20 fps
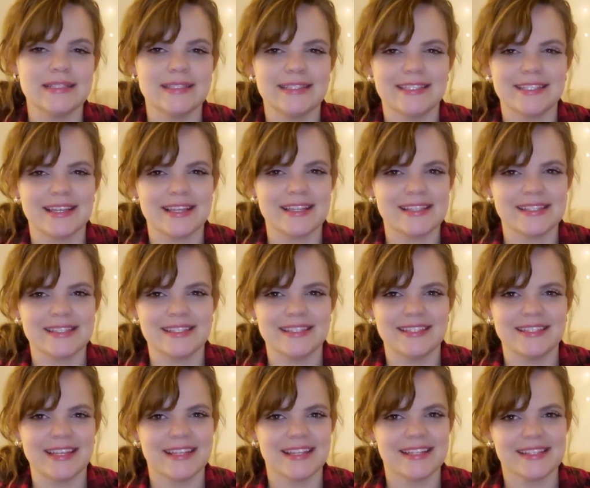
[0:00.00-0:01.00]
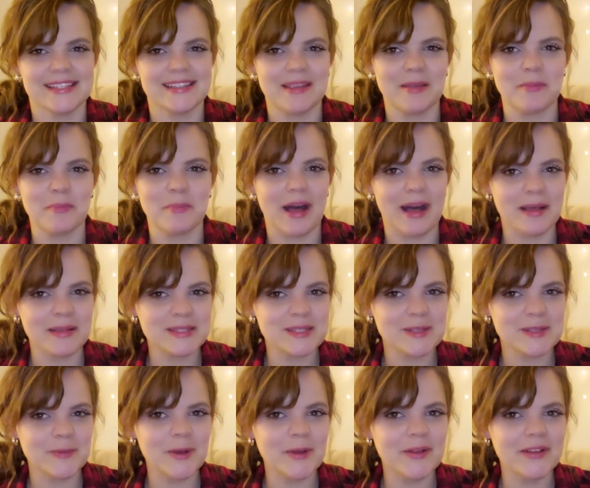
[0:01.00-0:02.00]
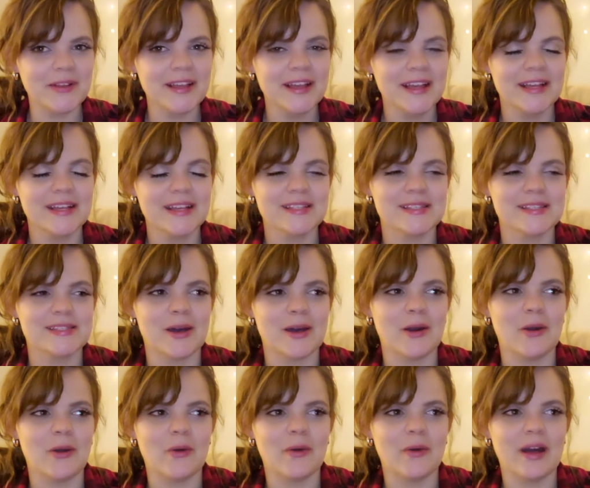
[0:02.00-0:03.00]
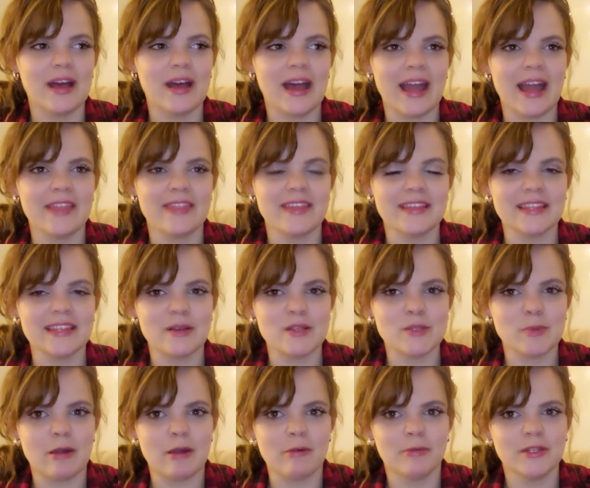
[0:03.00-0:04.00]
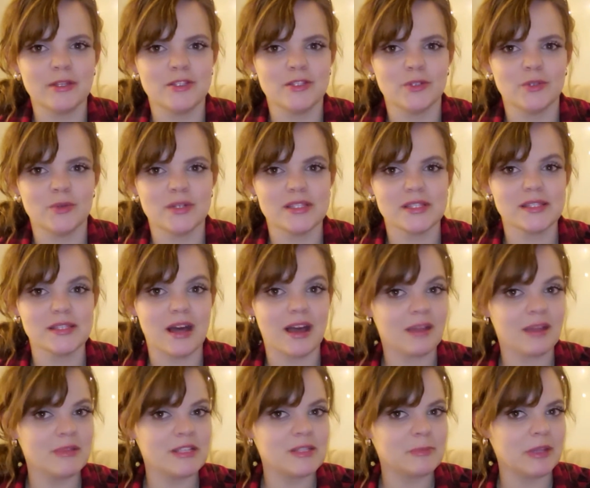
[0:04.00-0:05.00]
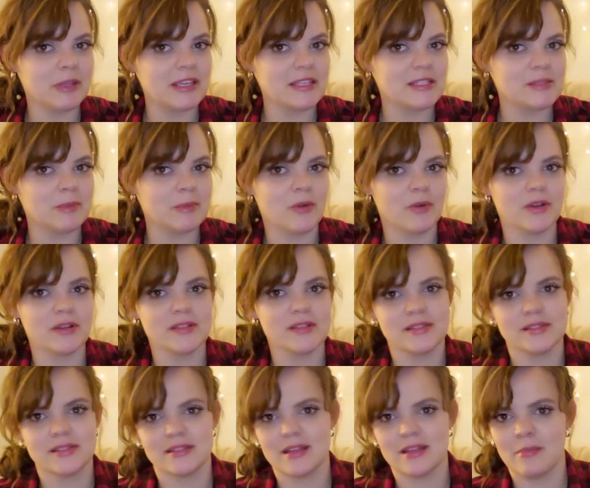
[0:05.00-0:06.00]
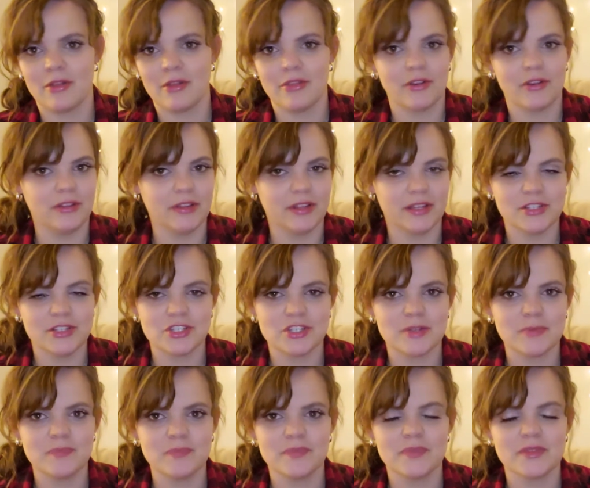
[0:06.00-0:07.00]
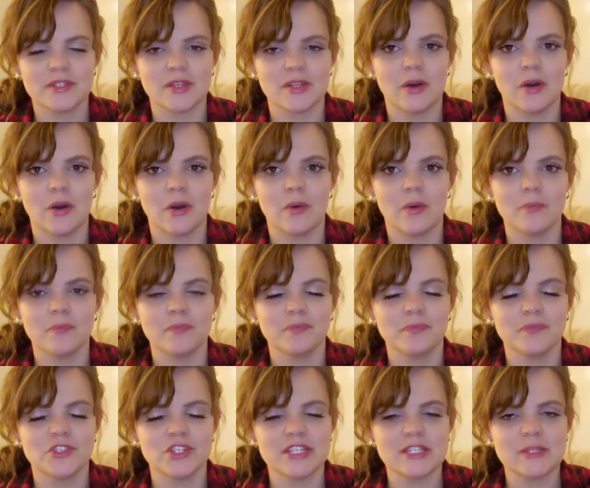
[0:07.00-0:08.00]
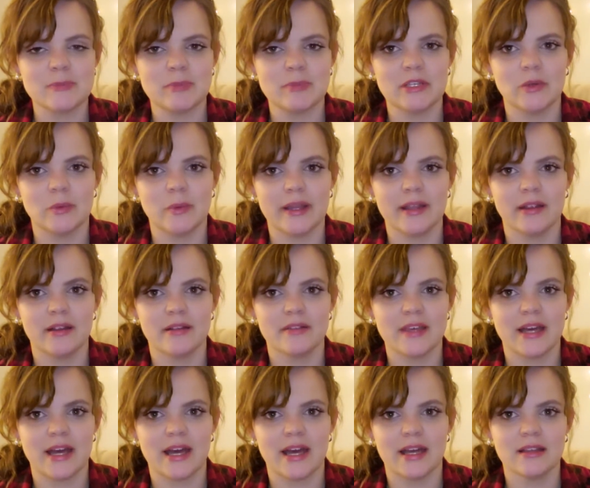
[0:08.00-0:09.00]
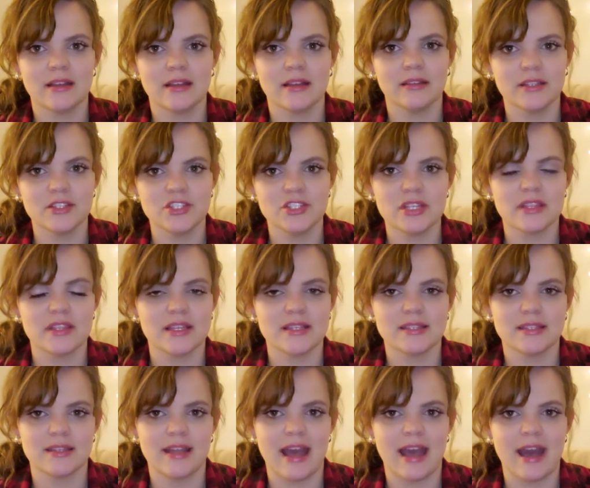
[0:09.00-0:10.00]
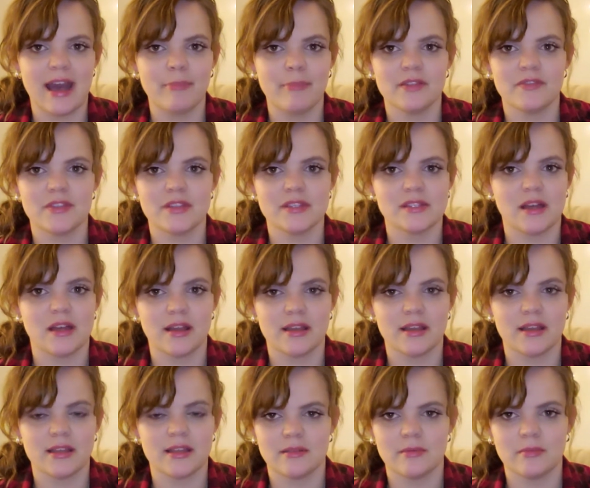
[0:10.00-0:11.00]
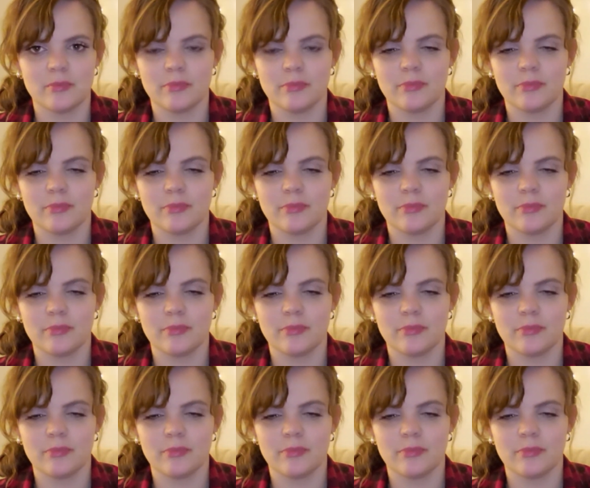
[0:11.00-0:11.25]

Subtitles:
just didn't seem possible. So I think that was probably due to a sock misplacement or some other glitch. So just be aware that glitchy things can happen if the sock isn't,